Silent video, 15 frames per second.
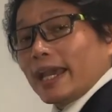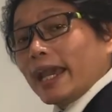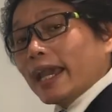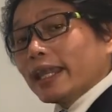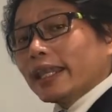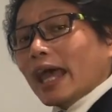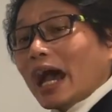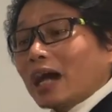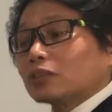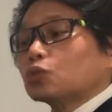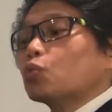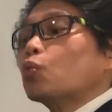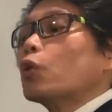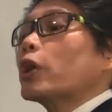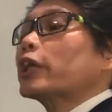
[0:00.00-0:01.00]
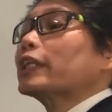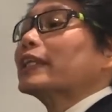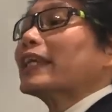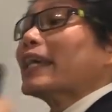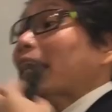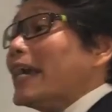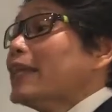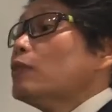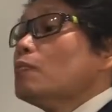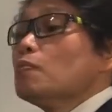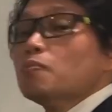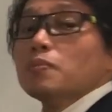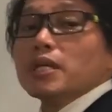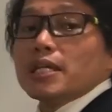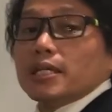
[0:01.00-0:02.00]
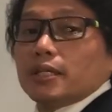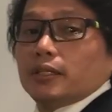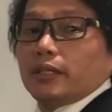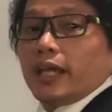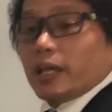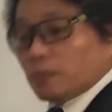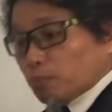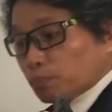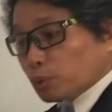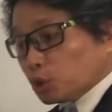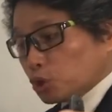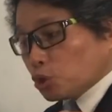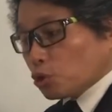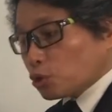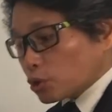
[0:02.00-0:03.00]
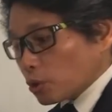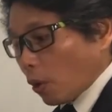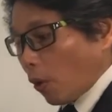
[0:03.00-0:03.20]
and has worked in me and produce